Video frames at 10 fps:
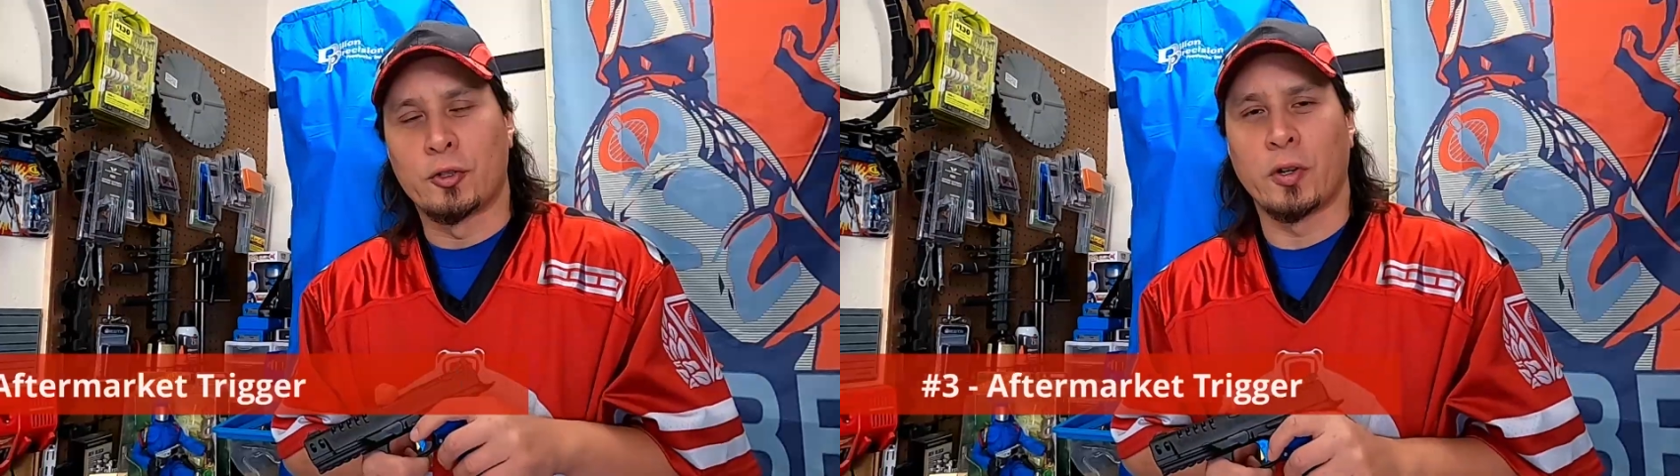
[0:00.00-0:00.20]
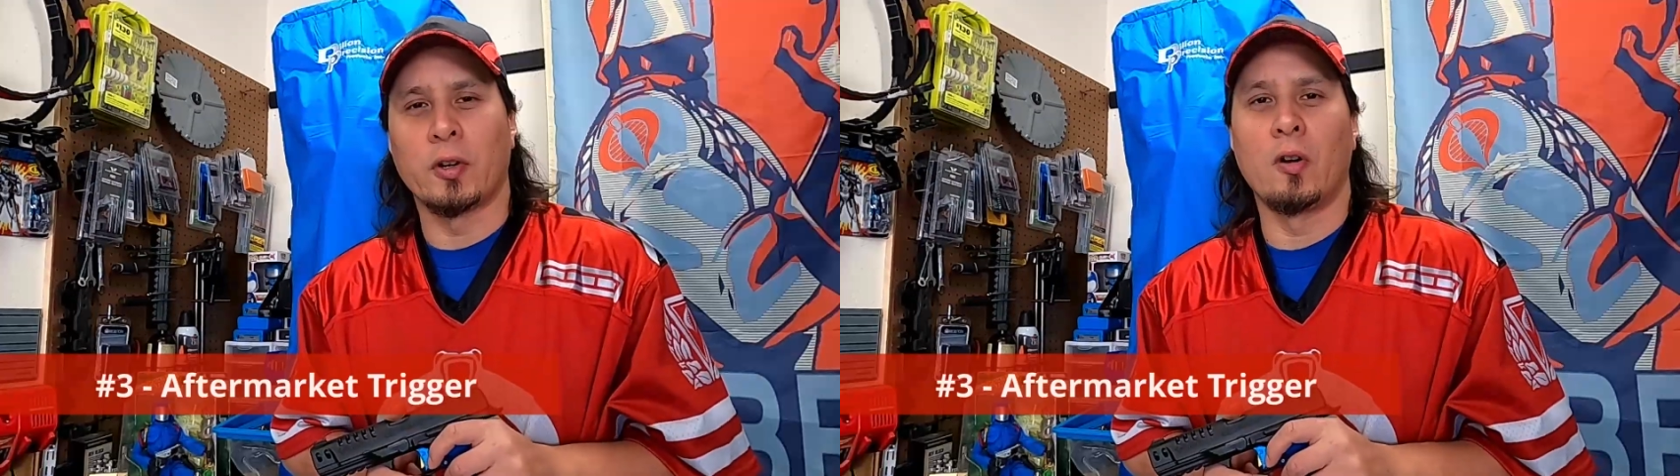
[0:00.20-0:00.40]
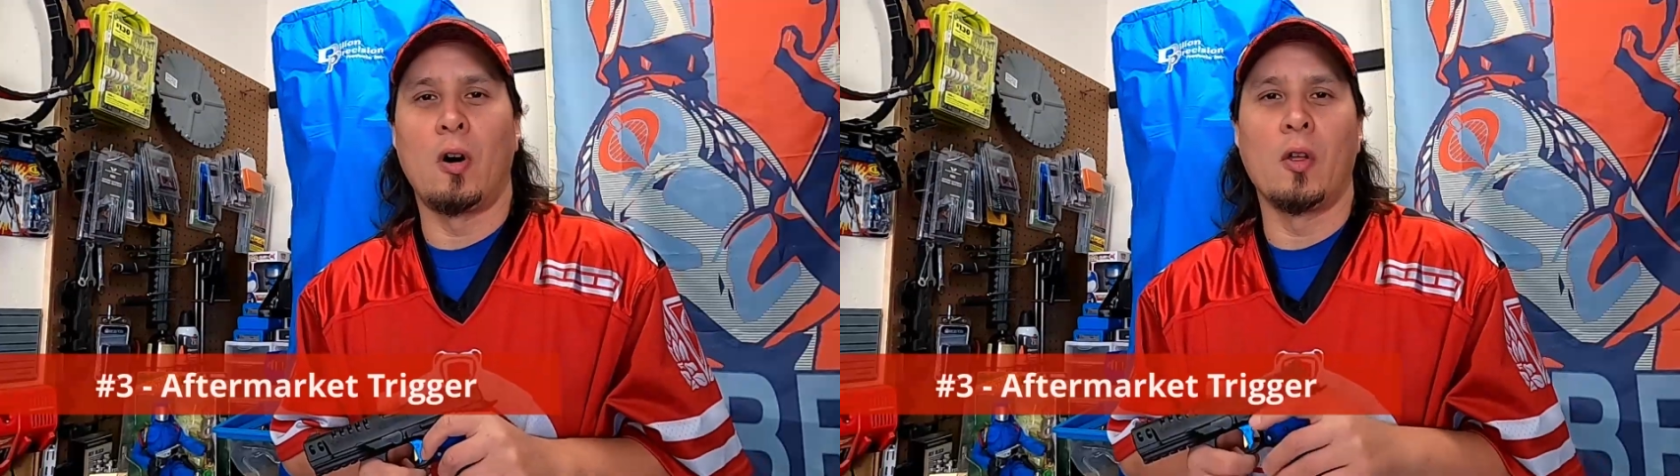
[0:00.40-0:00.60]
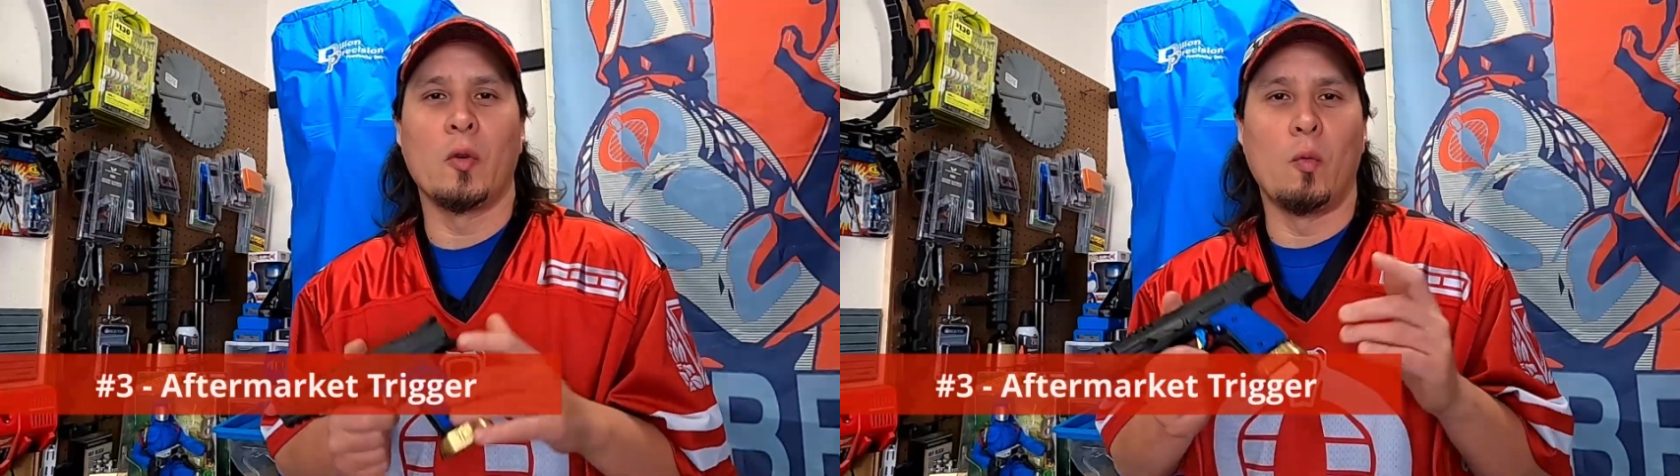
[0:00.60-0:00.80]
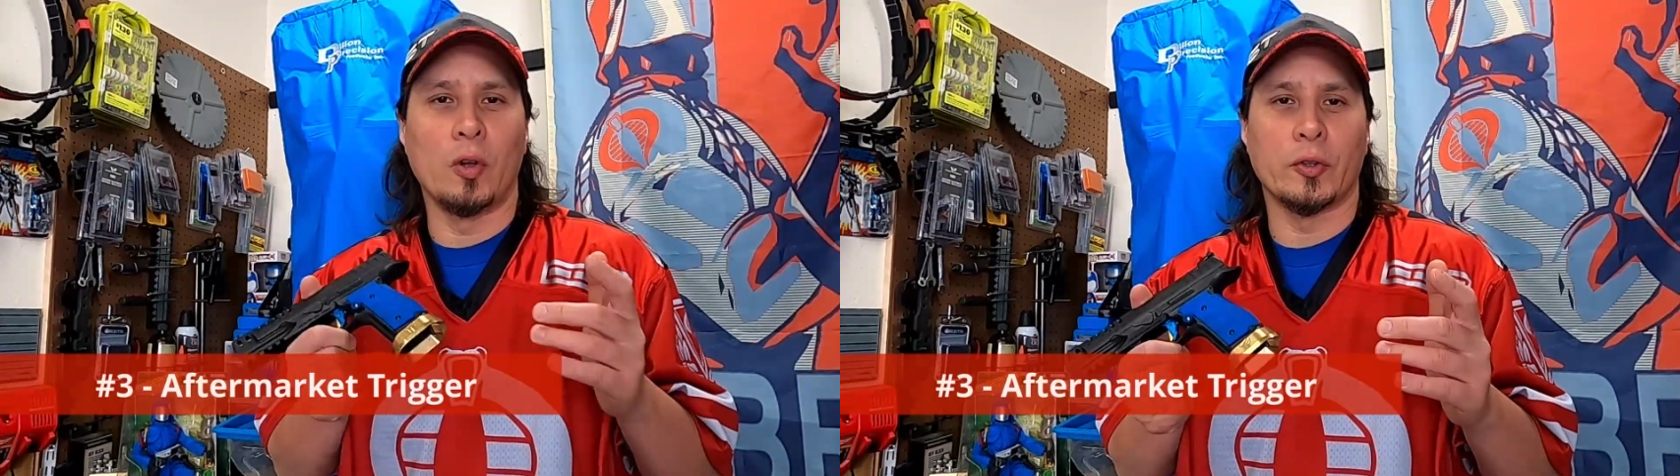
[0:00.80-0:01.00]
The trigger
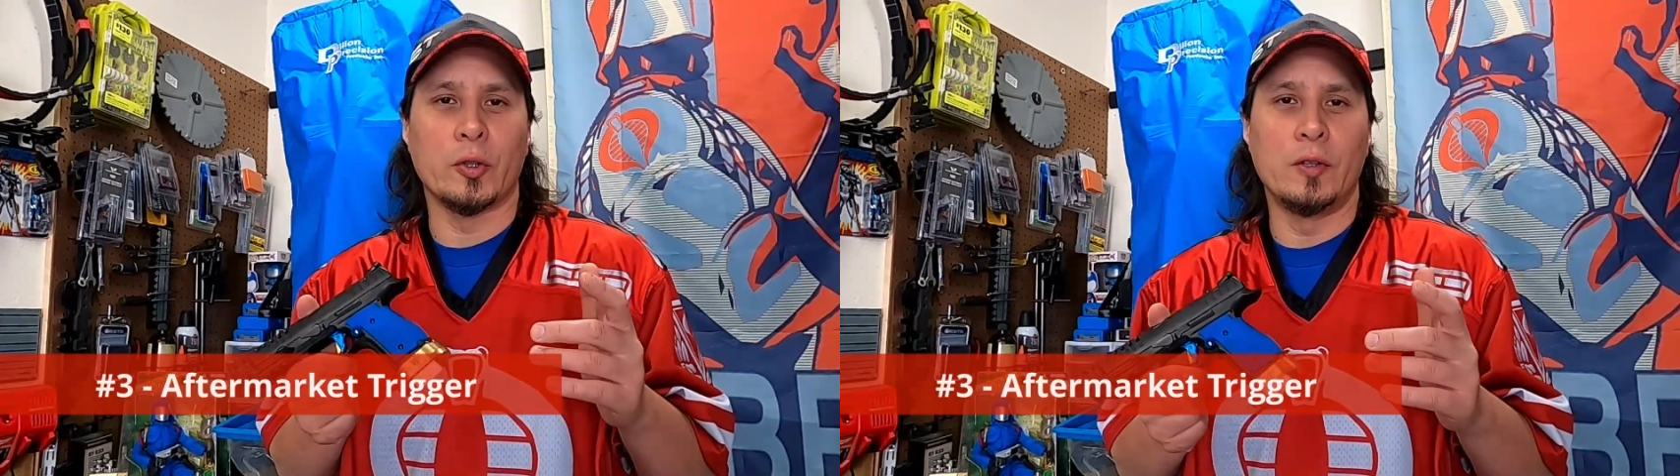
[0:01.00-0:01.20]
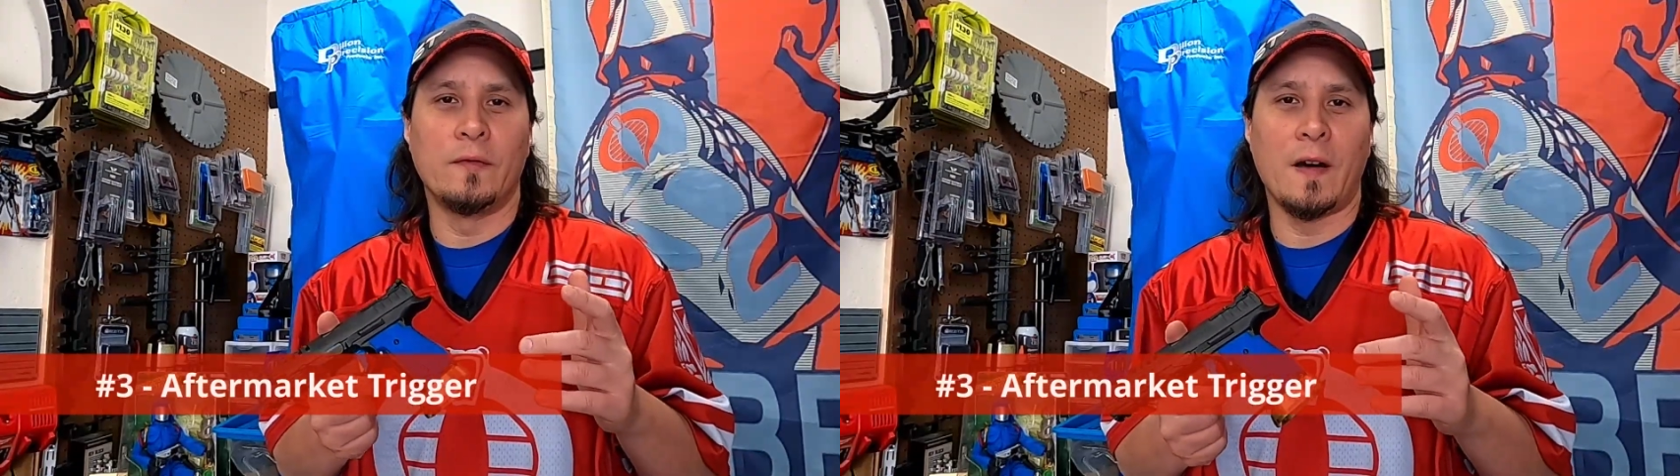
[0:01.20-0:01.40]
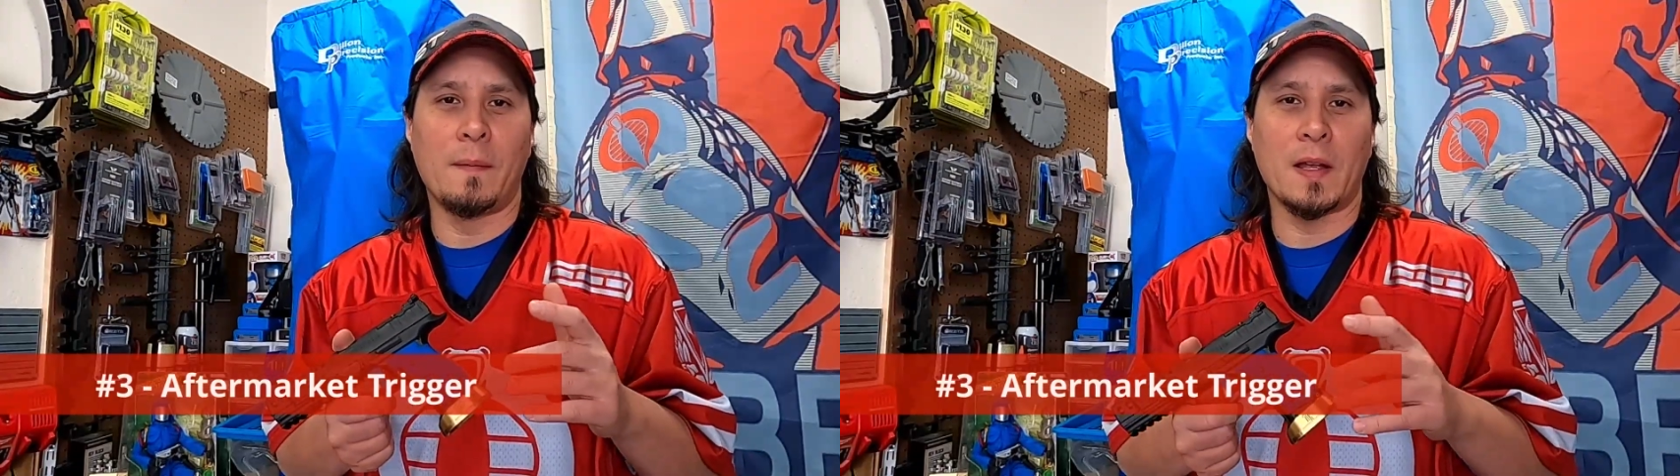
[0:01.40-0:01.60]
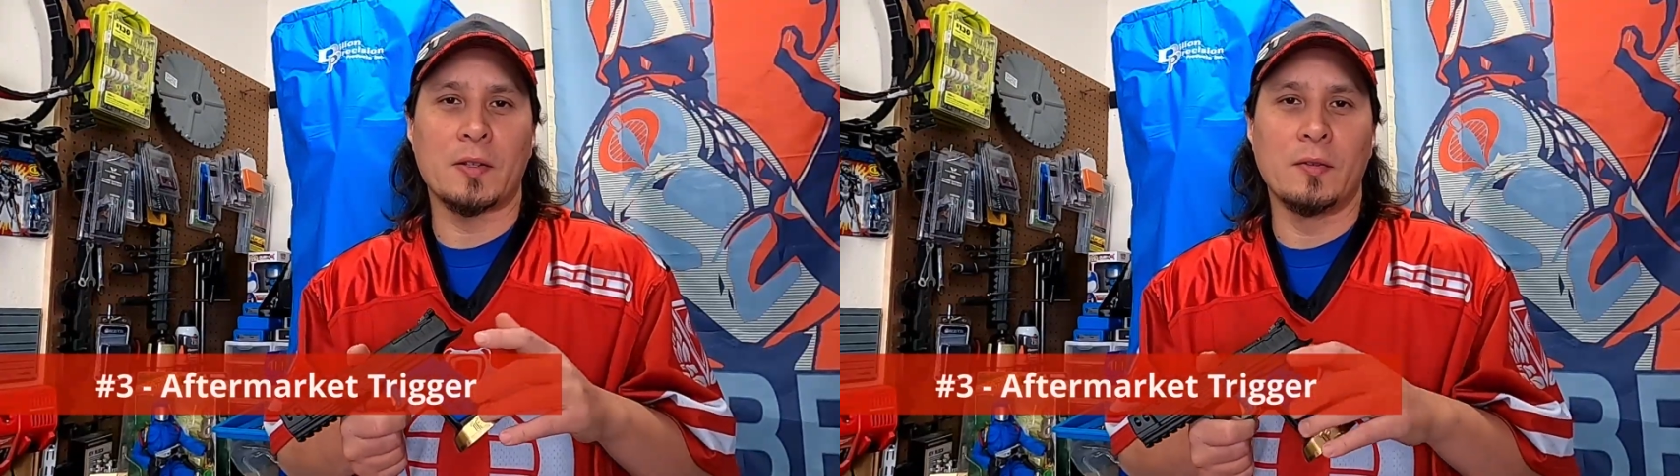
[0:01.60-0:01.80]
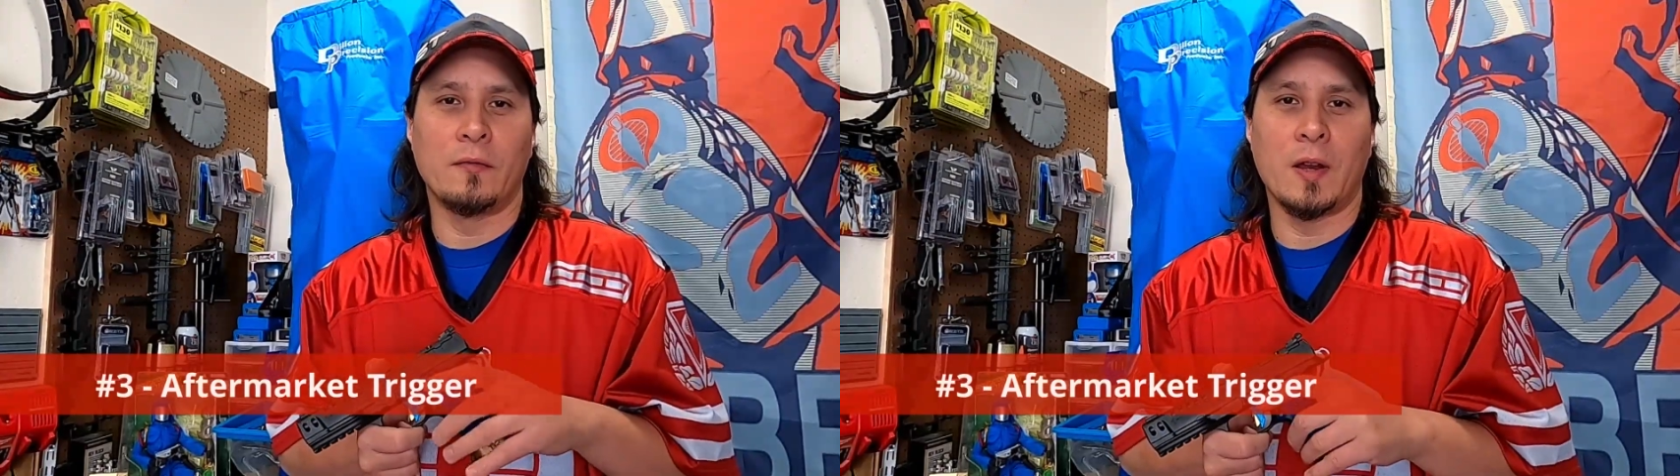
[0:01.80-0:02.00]
on the Walther Q5
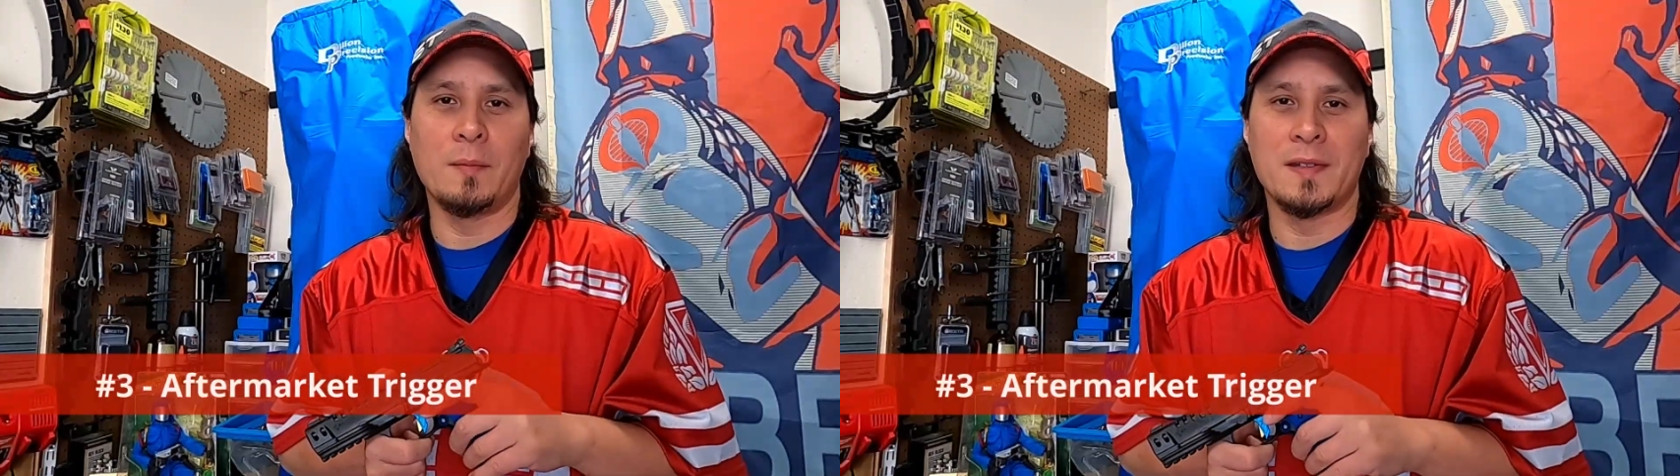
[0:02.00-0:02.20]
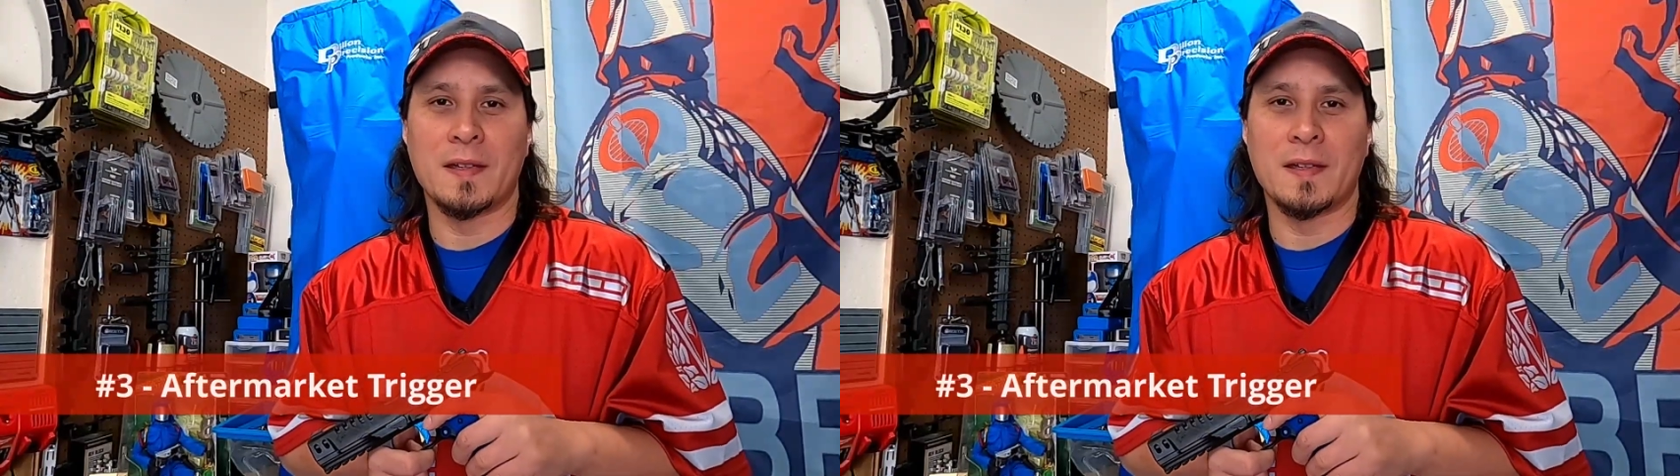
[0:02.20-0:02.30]
match steel frame